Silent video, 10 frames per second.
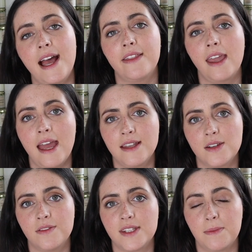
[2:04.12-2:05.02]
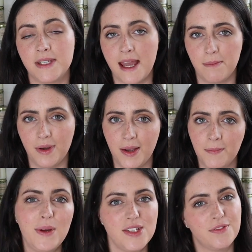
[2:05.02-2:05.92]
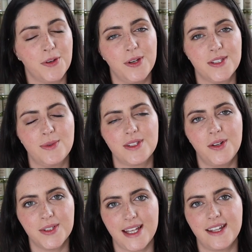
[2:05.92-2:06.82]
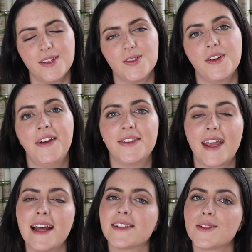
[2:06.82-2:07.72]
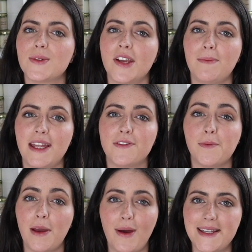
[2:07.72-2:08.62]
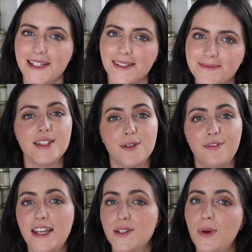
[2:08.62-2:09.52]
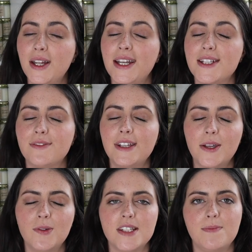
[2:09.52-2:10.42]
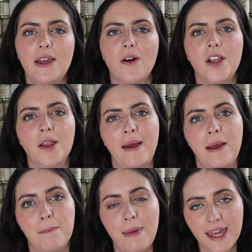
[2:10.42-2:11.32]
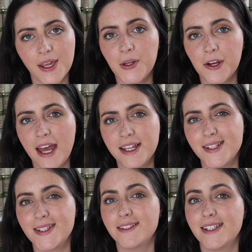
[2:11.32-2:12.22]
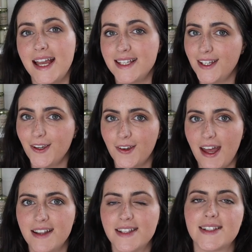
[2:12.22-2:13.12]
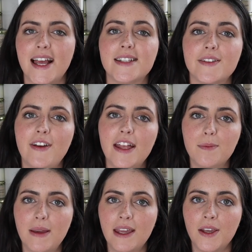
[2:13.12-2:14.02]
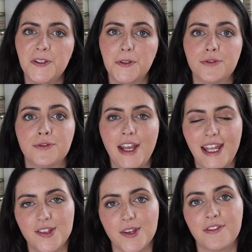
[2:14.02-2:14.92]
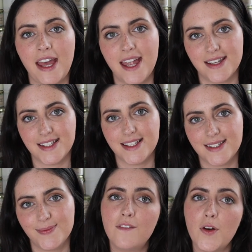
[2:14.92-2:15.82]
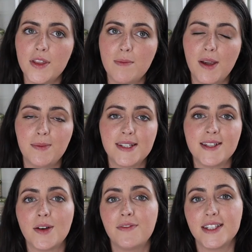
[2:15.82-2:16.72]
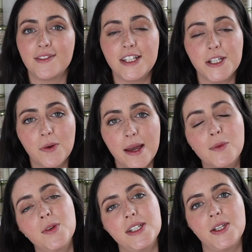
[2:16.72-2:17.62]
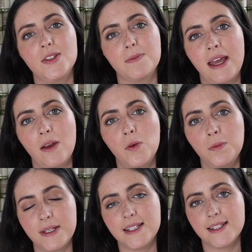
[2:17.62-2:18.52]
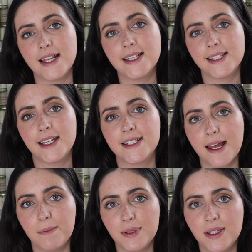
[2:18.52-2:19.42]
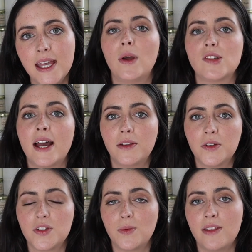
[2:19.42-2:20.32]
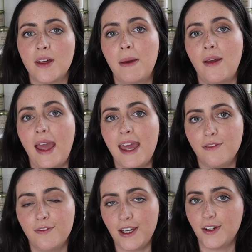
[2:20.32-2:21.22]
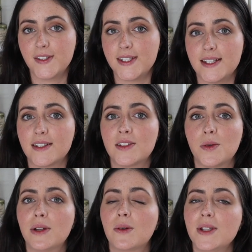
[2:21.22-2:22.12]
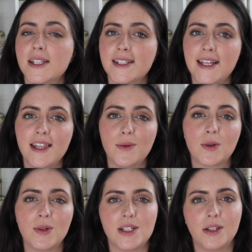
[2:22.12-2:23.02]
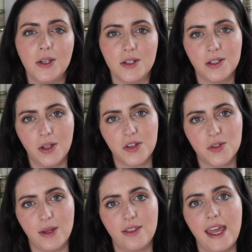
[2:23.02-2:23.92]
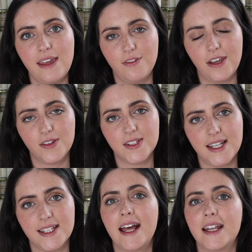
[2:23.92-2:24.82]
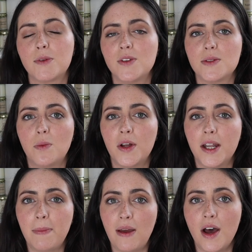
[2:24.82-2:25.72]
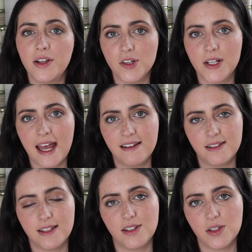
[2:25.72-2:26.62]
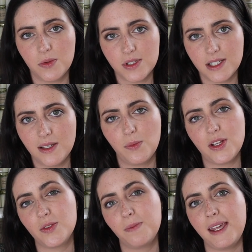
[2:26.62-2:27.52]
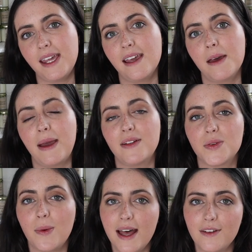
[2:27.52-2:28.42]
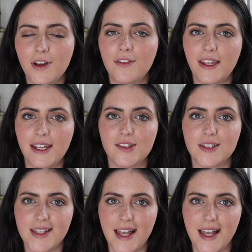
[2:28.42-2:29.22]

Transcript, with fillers: at the end of September, which of course was all centred around the candles which I made for my wedding. So phase one is really going to be all about making your candles, testing your candles and developing your range of candles. For the purposes of this video, I'm going to use my own business as an example, which I launched with about eight fragrances. So we're going to say that we're going to look to launch with eight fragrances and I'm going to want about 100 candles candles in total which will be about 12 of each